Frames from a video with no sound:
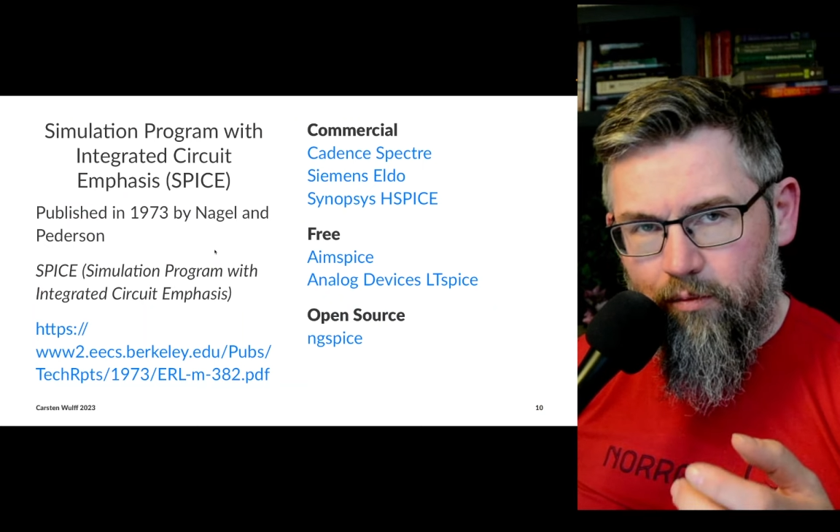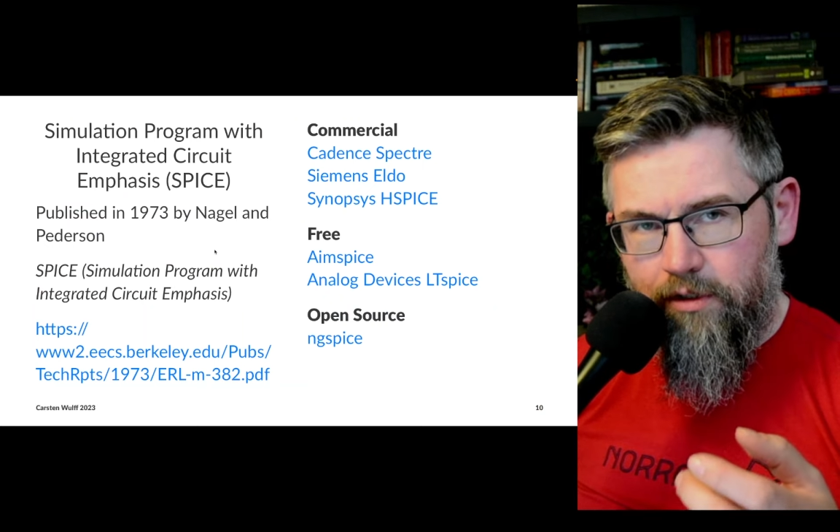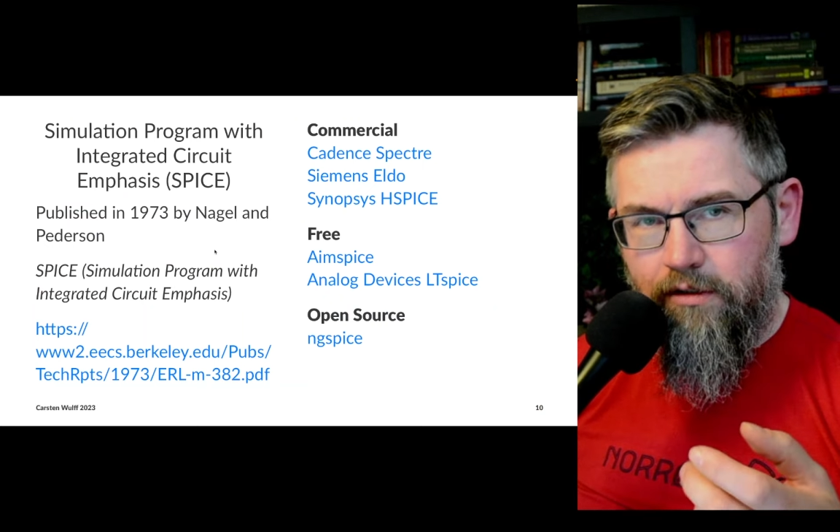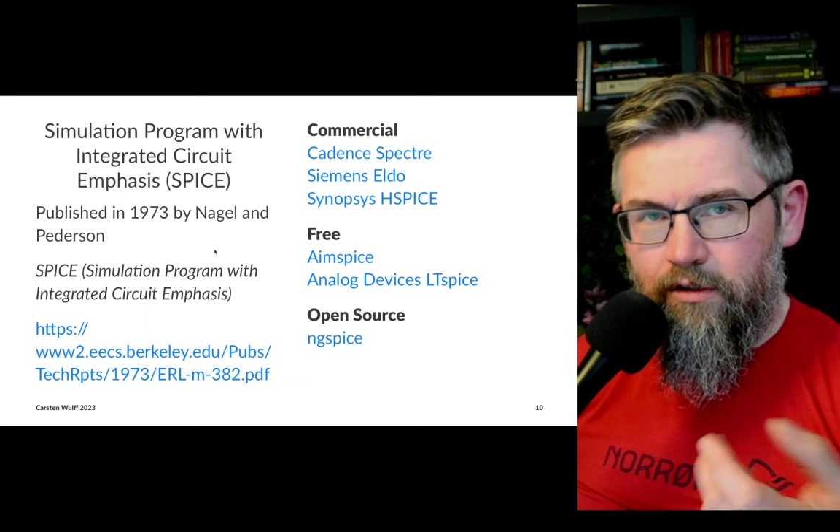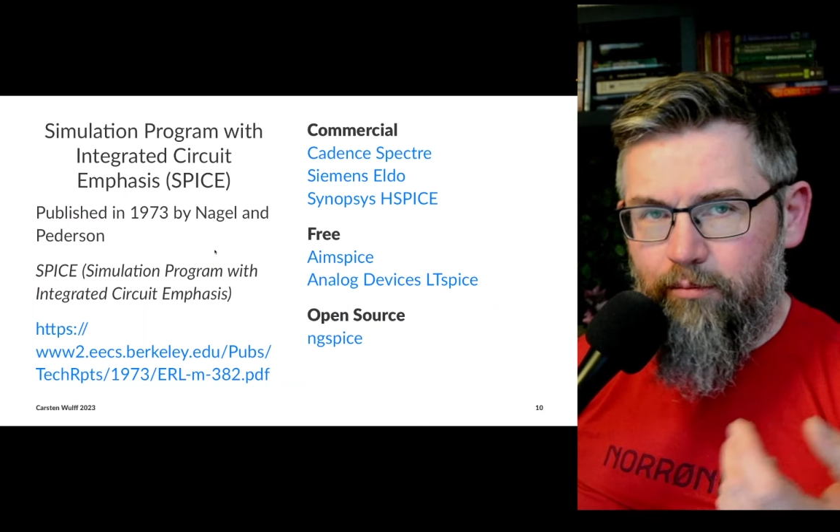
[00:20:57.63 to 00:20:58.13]

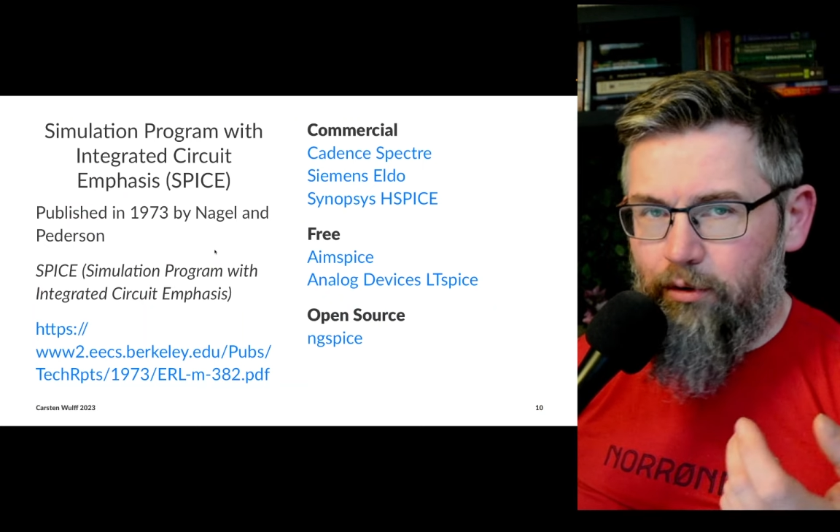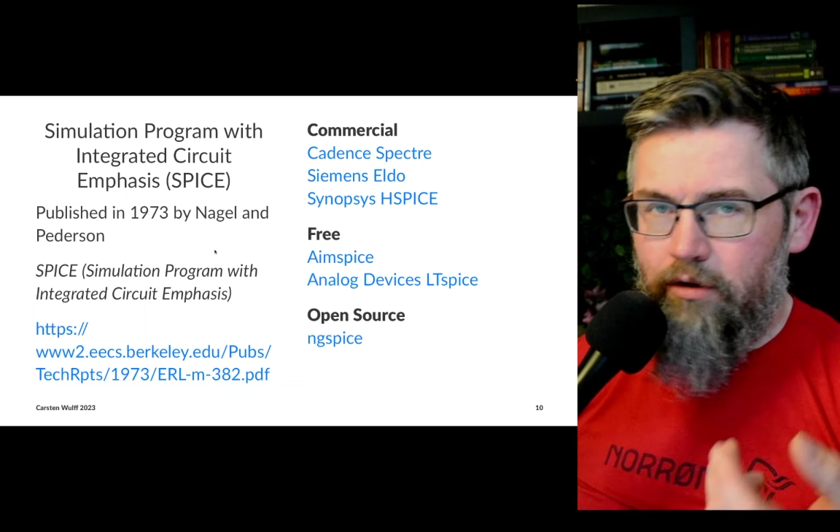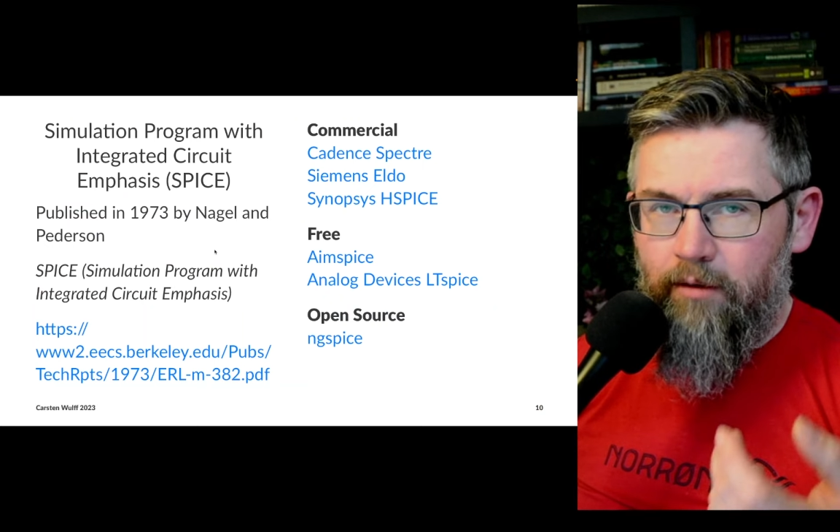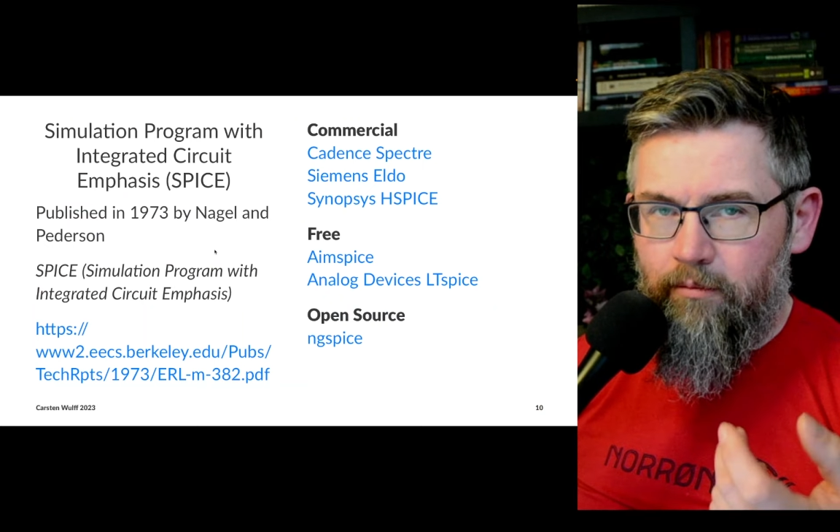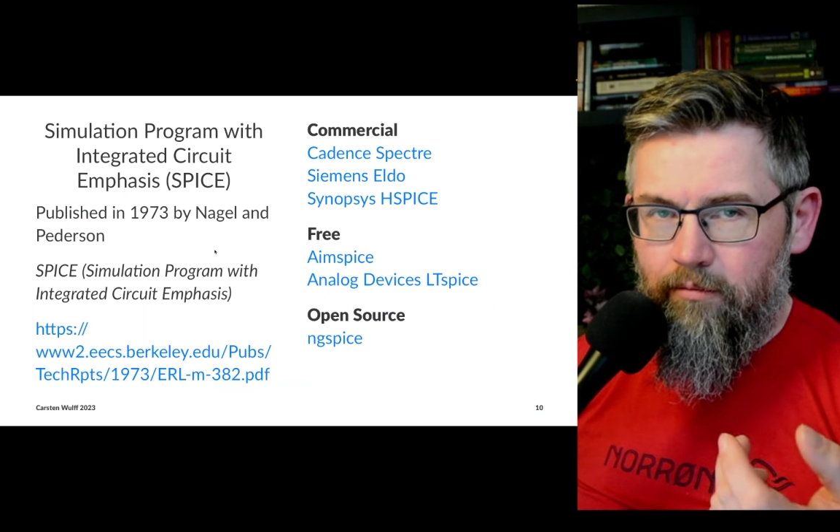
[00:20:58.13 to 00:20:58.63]
which is the
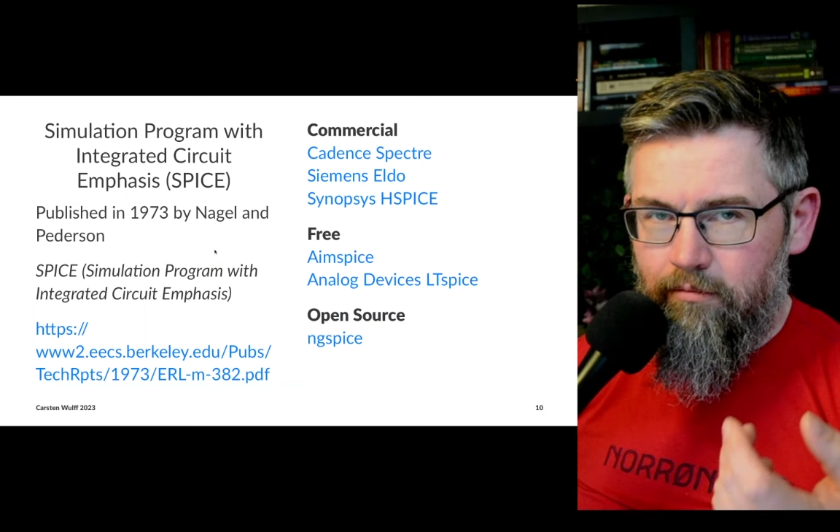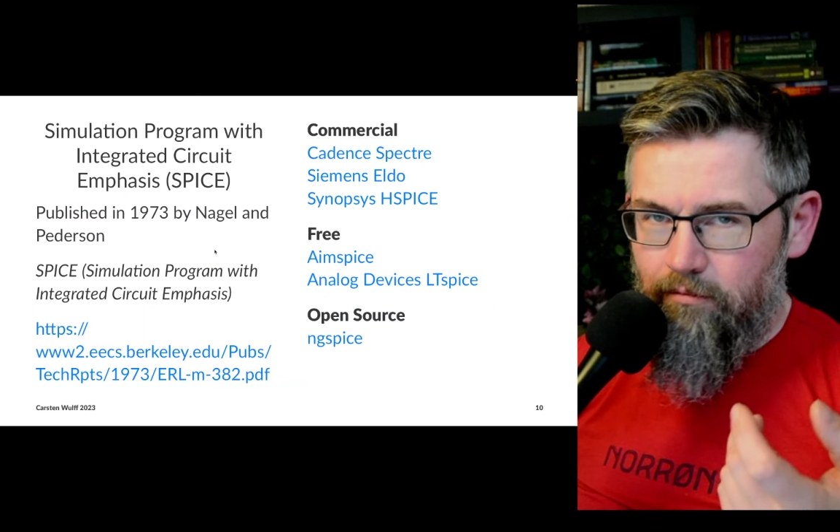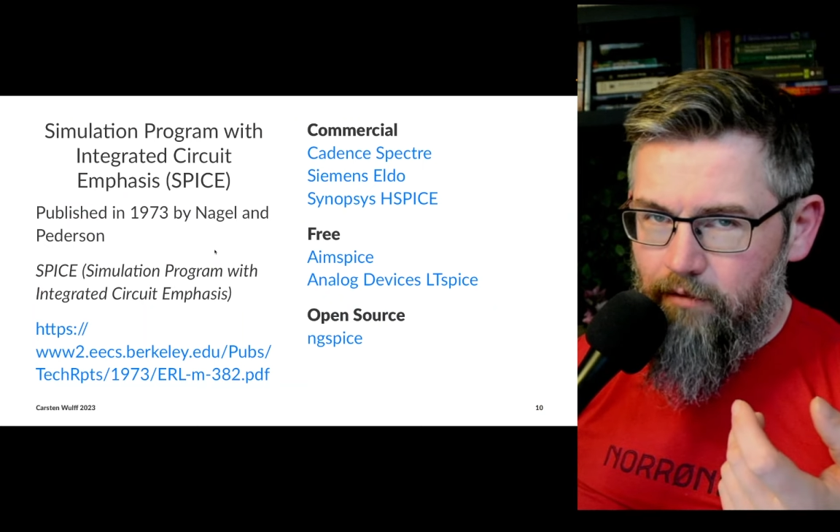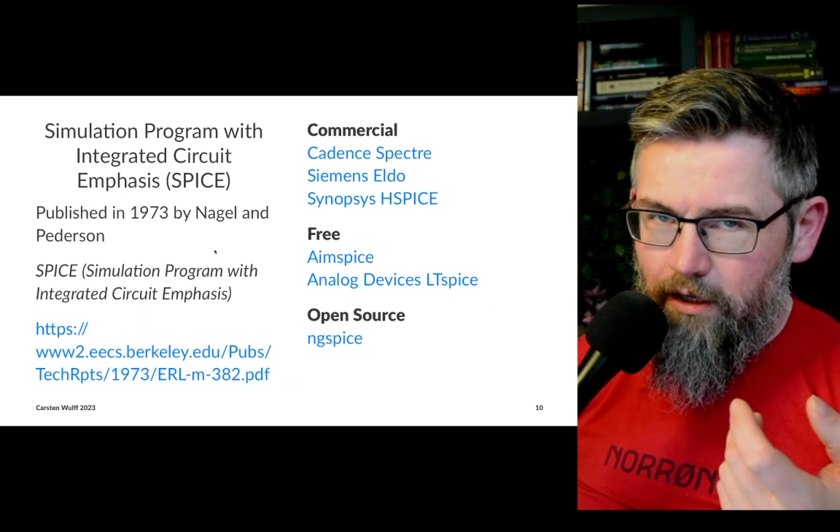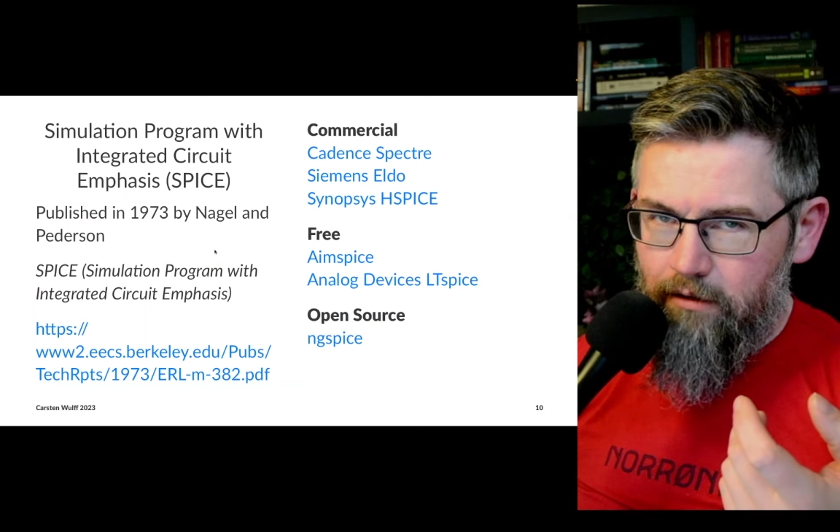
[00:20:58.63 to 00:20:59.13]
program
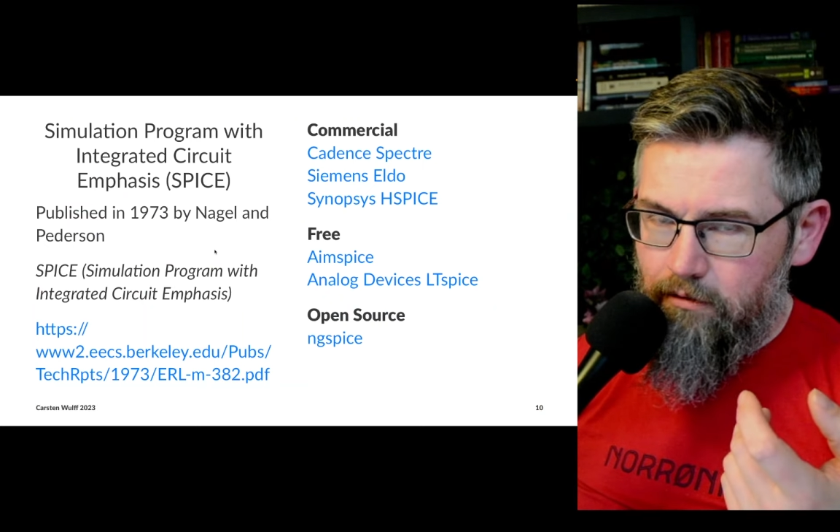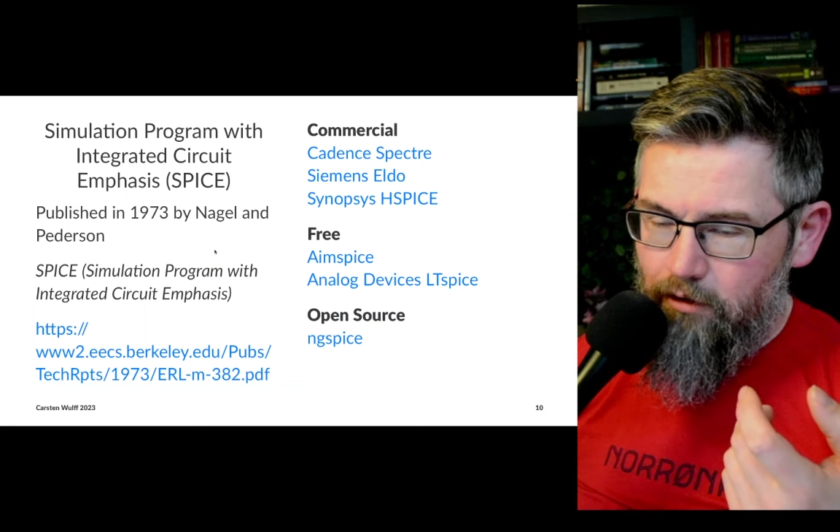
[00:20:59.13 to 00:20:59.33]
that